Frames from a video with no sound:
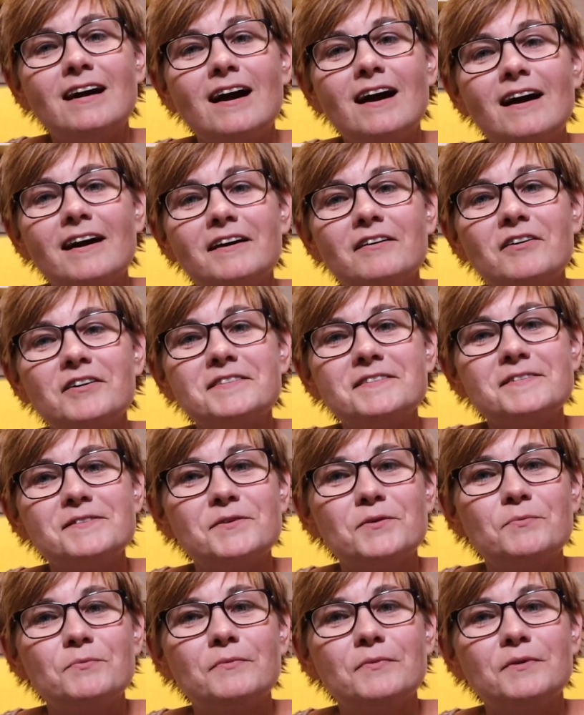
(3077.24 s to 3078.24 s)
I got
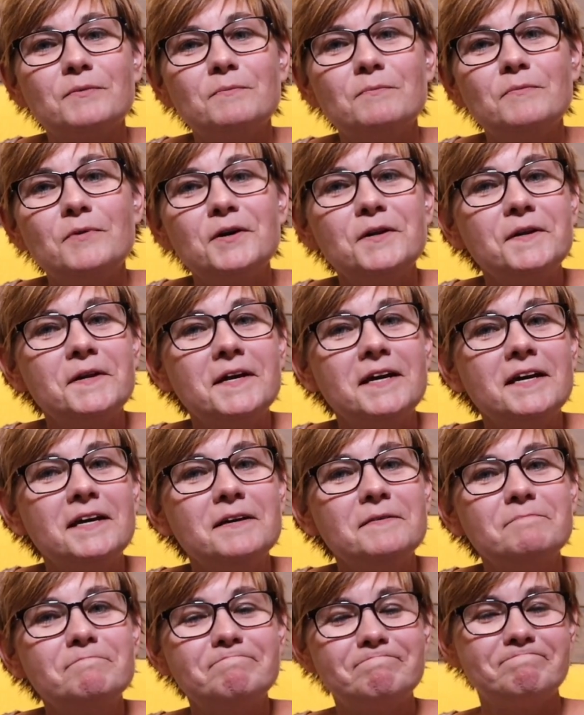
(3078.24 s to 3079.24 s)
some
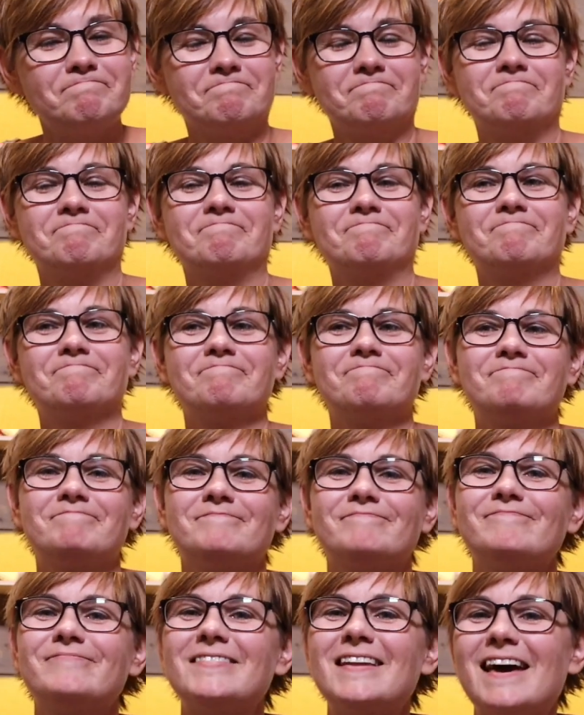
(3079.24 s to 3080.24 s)
money
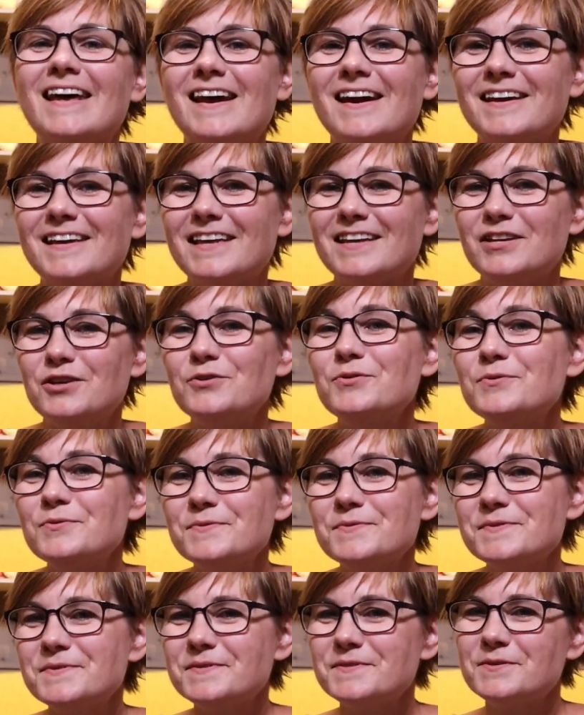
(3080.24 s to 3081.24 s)
that I can
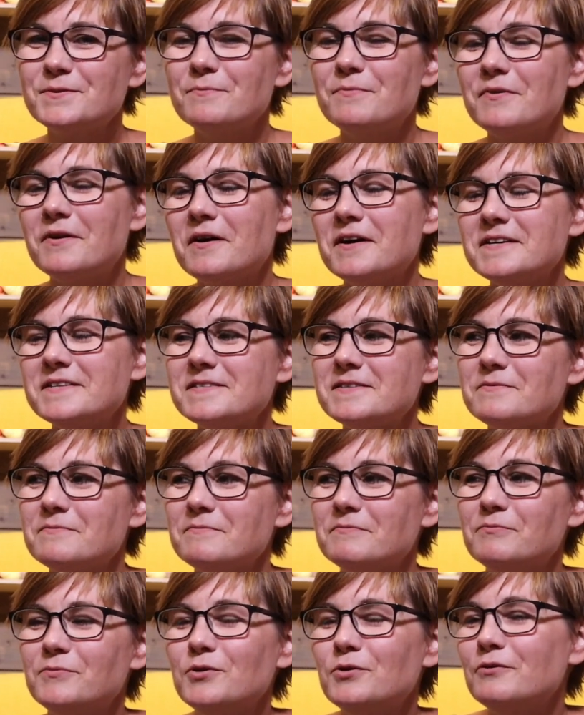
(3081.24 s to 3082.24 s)
use to buy
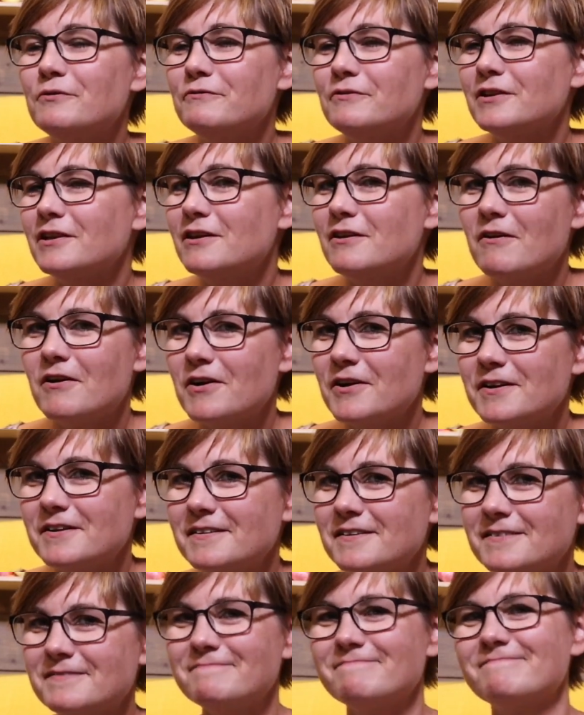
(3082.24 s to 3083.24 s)
some beautiful yarn.